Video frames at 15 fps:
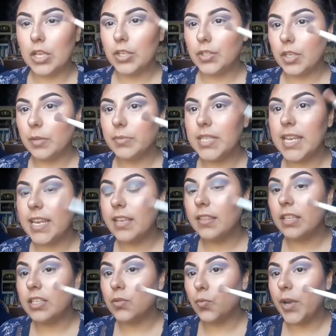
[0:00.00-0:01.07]
So I'm taking
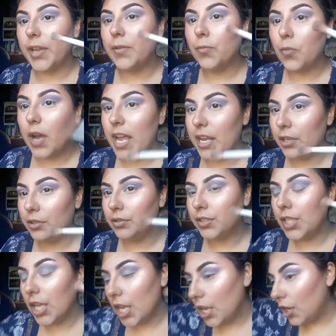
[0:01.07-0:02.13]
this Wet n
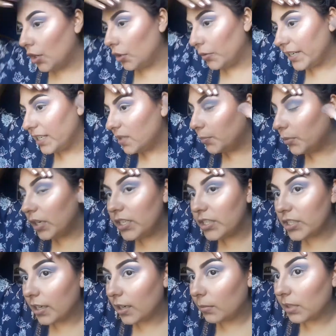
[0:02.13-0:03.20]
Wild crease
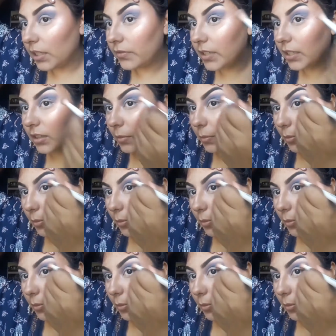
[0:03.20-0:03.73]
brush, and I'm lifting the